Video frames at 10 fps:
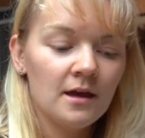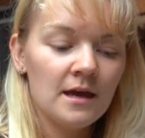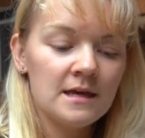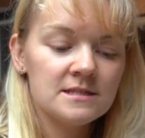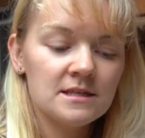
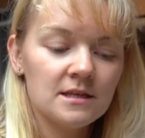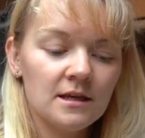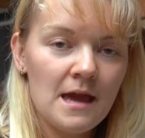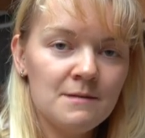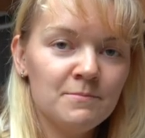it's
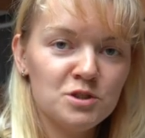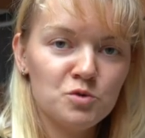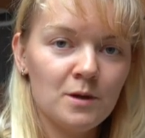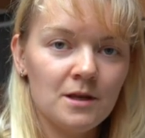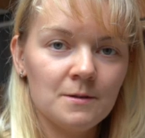in
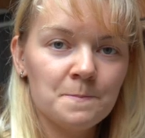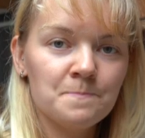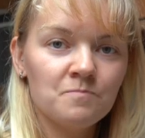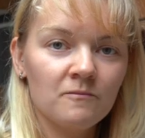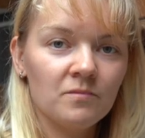between
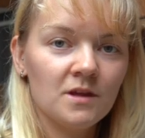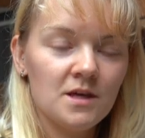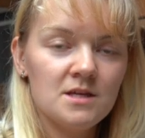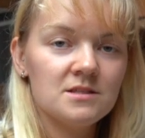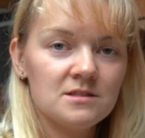
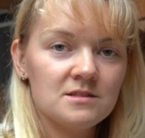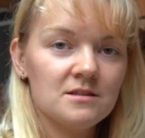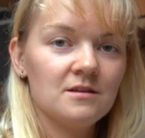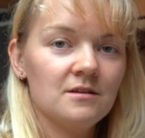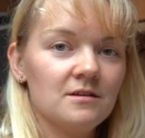Keiss
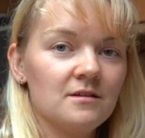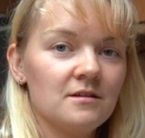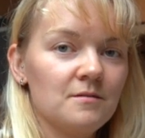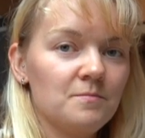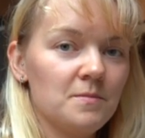
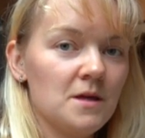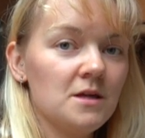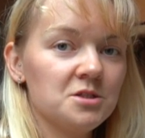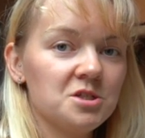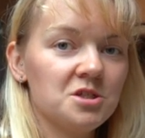
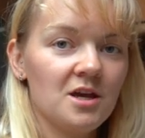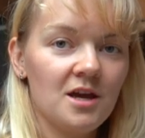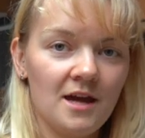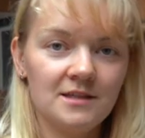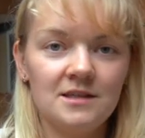Beach
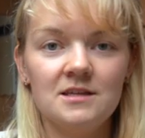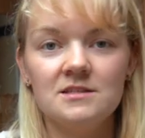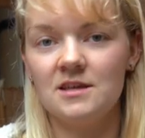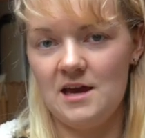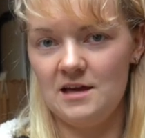and
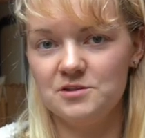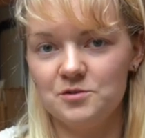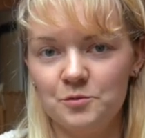Keiss Castle.